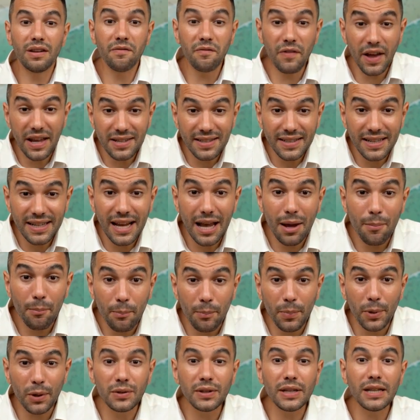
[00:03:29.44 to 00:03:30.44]
investing
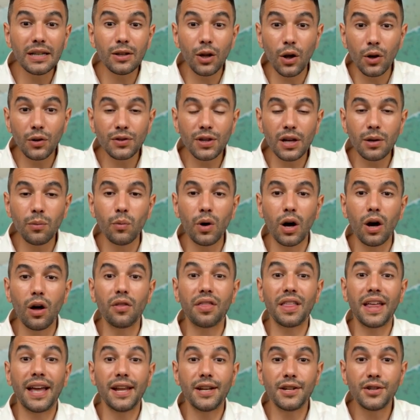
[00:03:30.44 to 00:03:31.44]
and building long-term
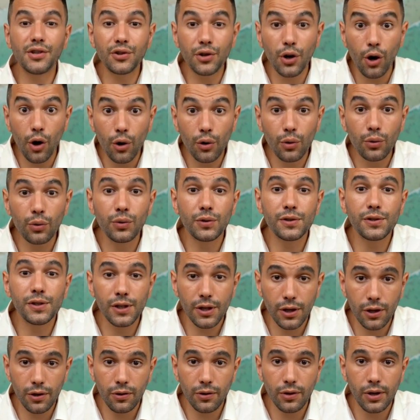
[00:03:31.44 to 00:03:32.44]
wealth and total
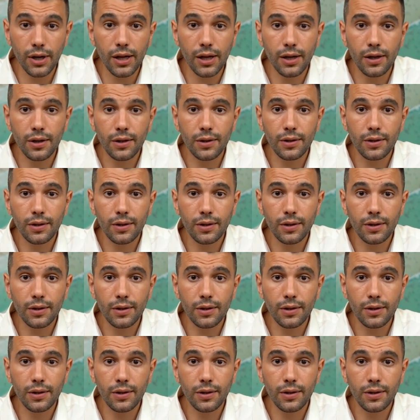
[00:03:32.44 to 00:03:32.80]
security.